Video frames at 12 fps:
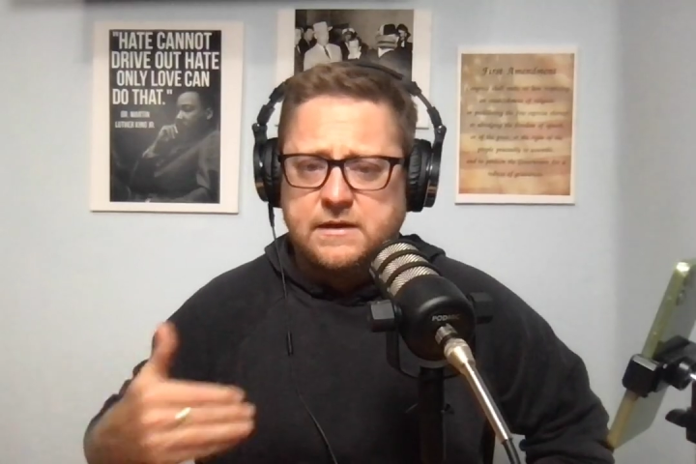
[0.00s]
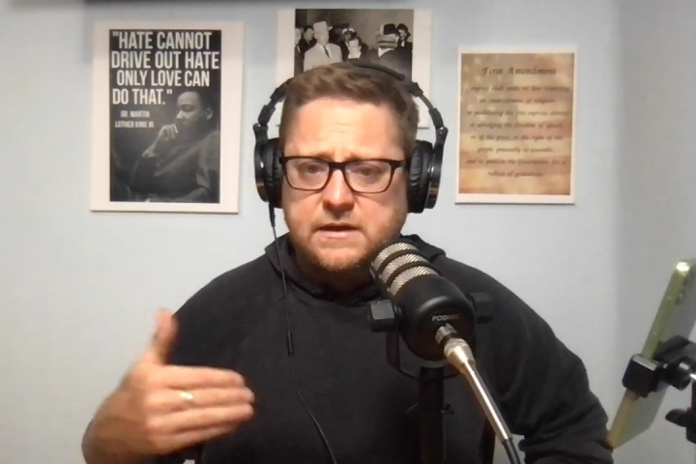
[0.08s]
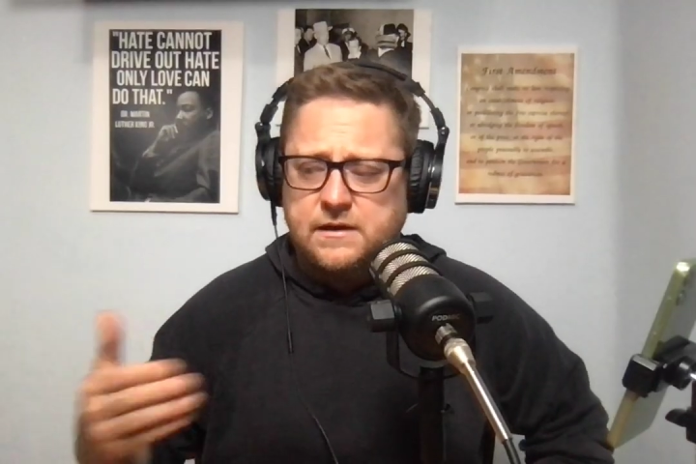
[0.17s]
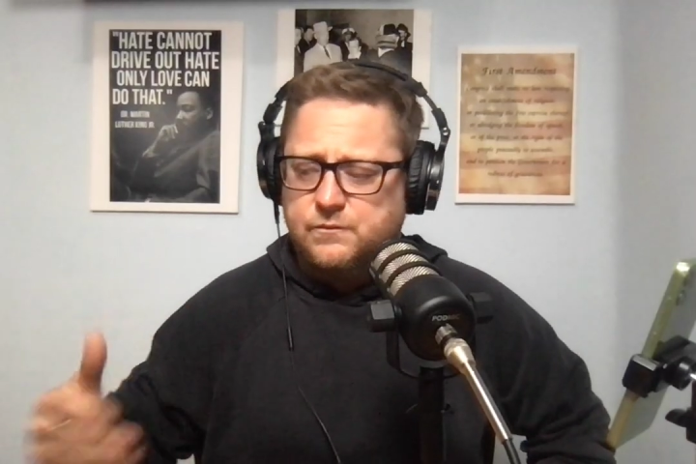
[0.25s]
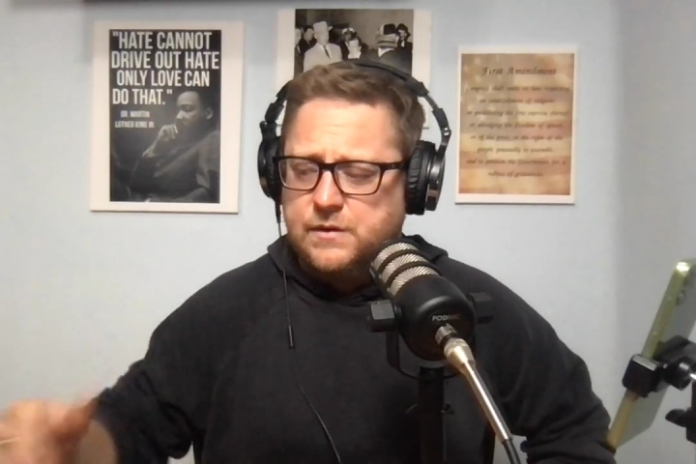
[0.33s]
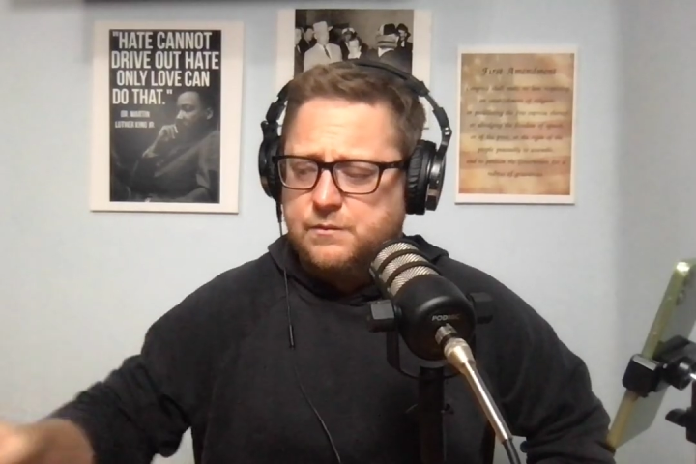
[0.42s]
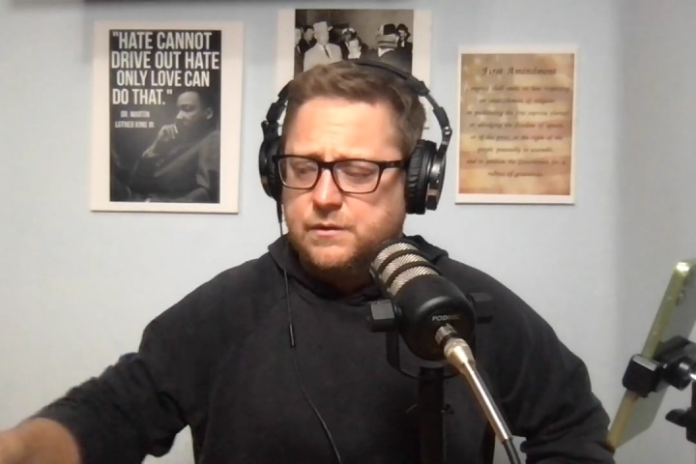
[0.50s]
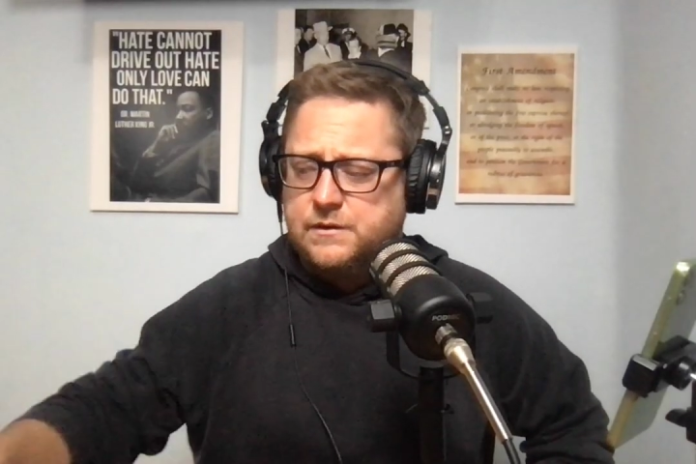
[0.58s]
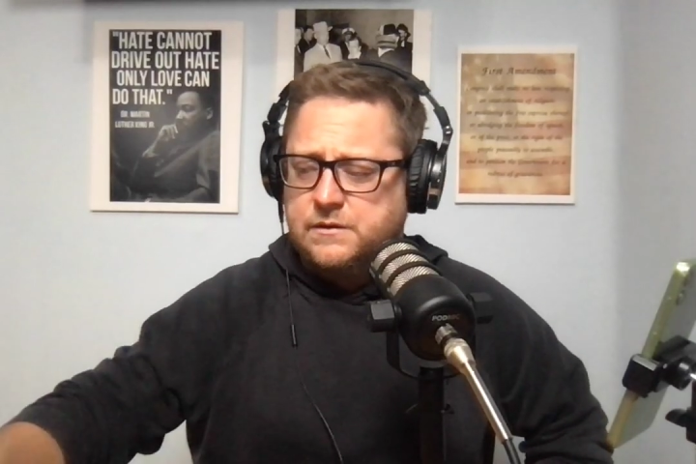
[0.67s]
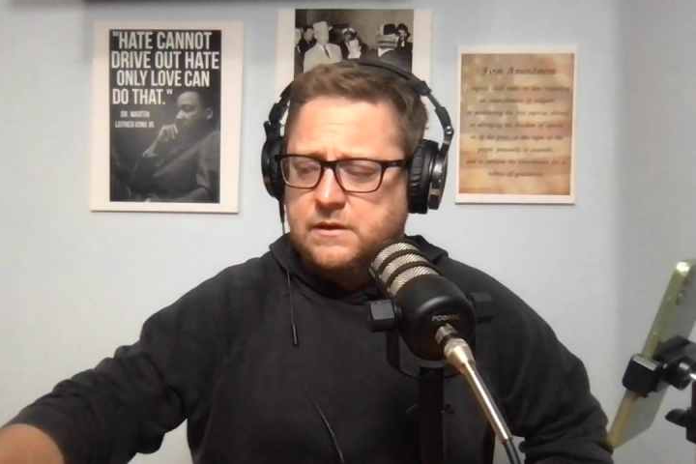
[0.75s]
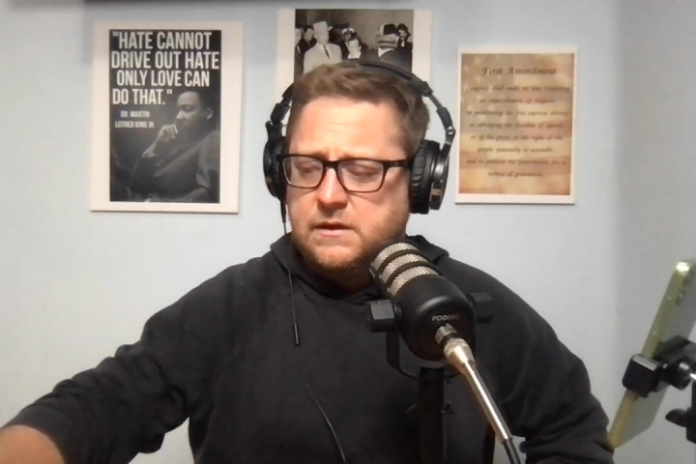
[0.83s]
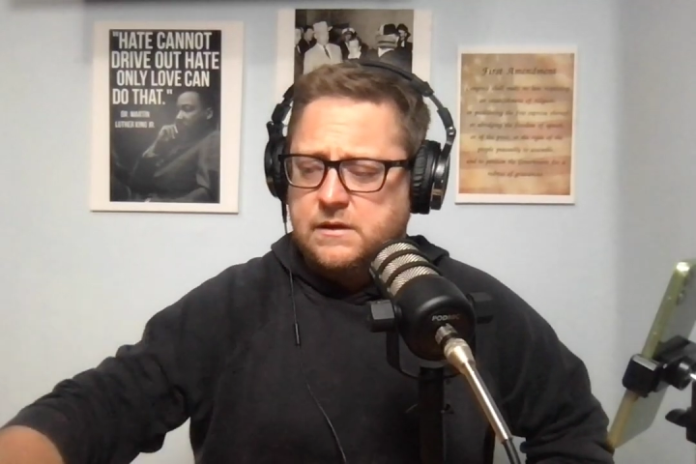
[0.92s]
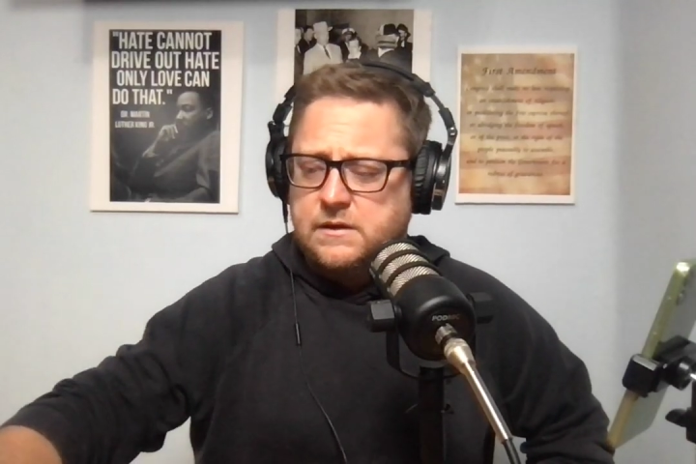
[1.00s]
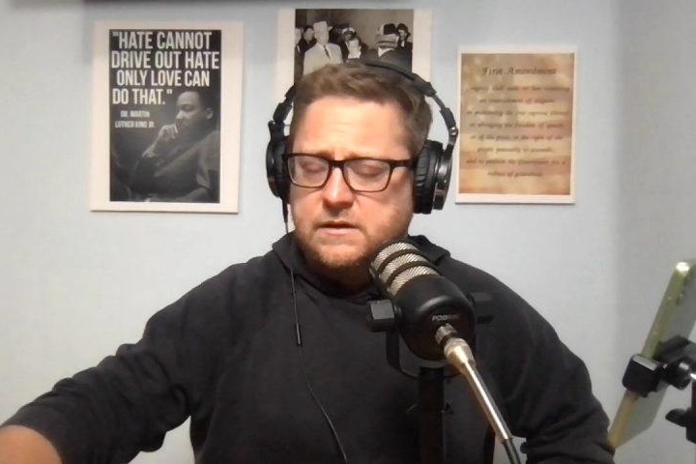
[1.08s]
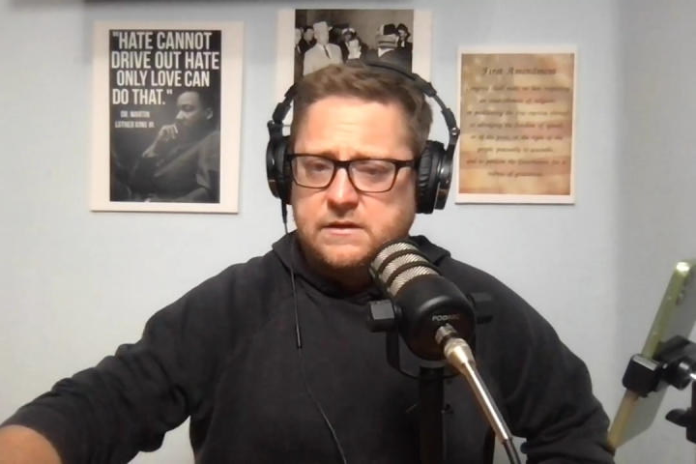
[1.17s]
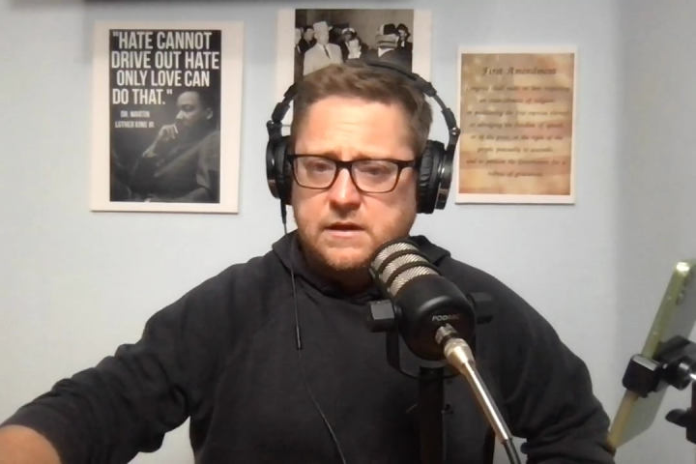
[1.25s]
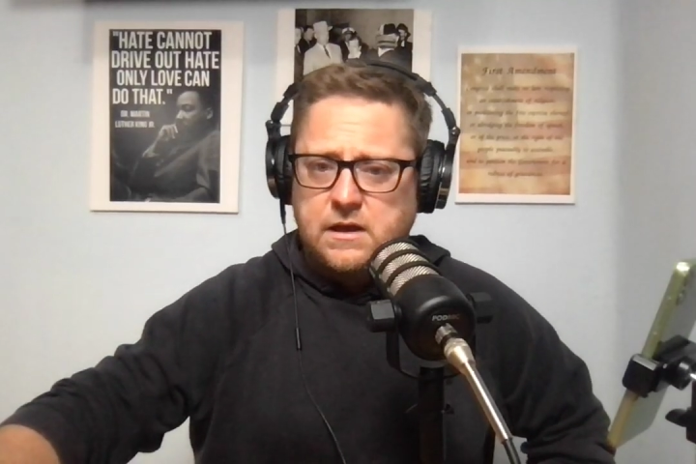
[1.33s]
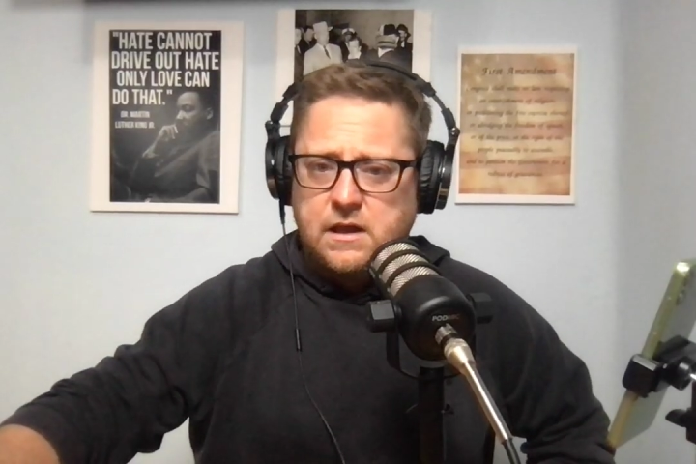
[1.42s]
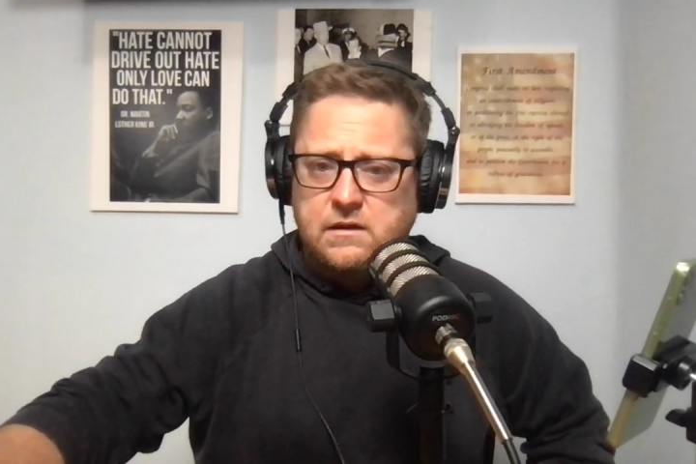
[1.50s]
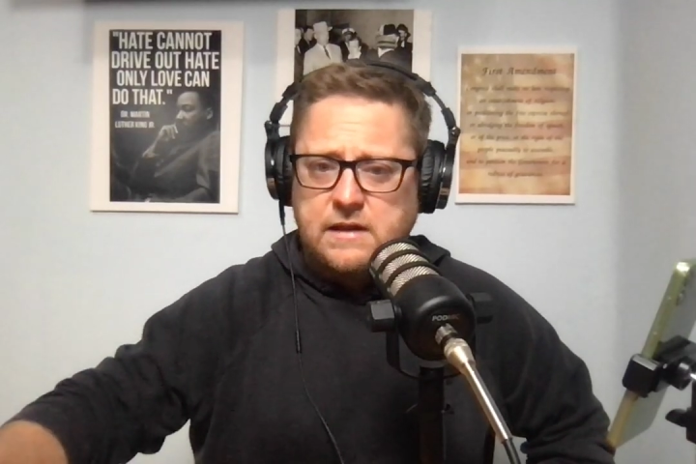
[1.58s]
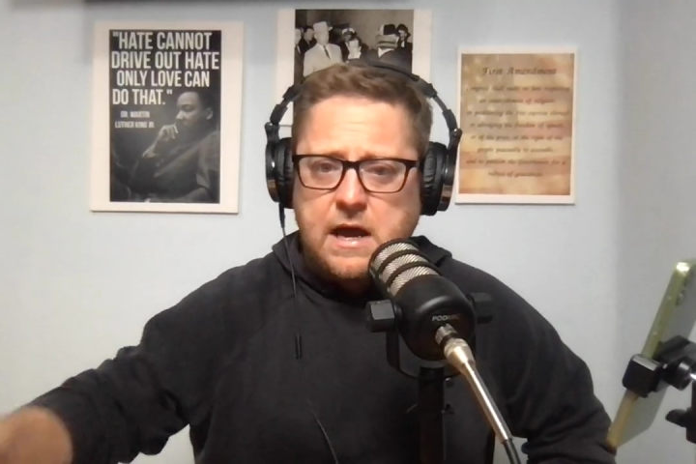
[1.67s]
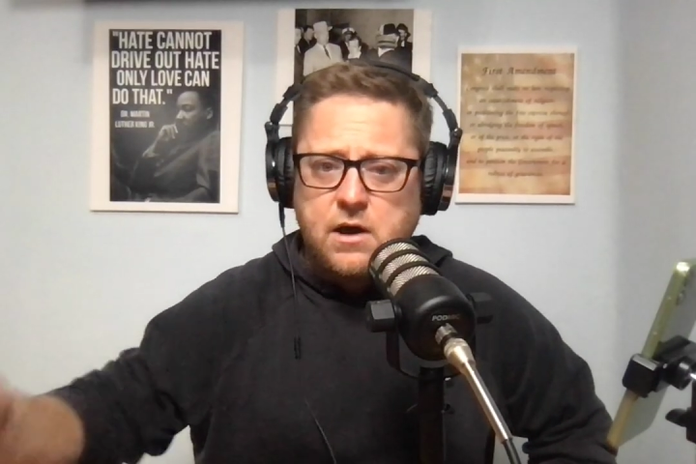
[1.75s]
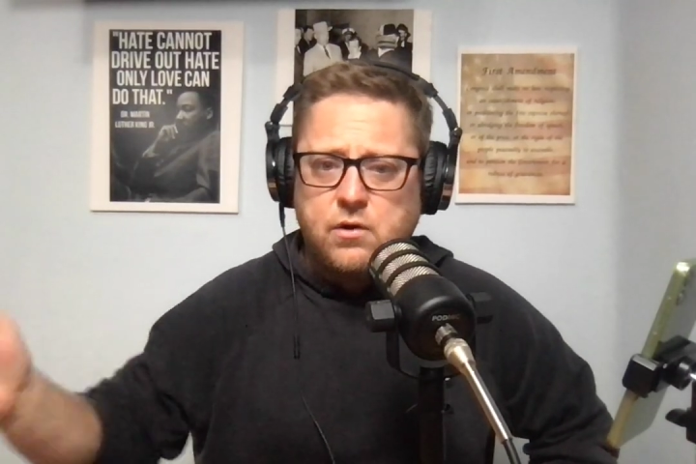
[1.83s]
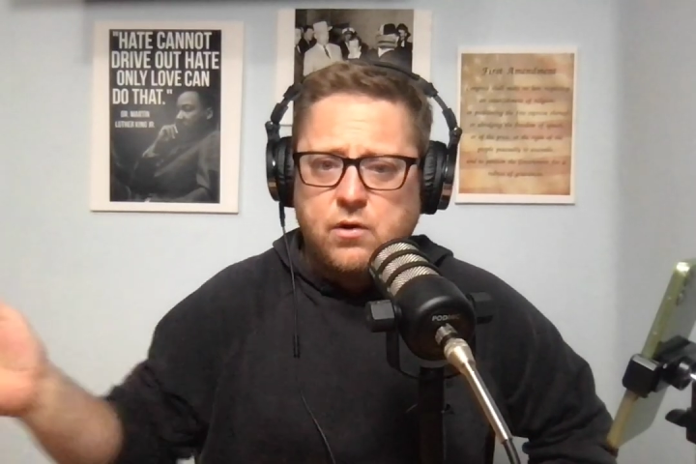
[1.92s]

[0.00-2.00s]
And we would allow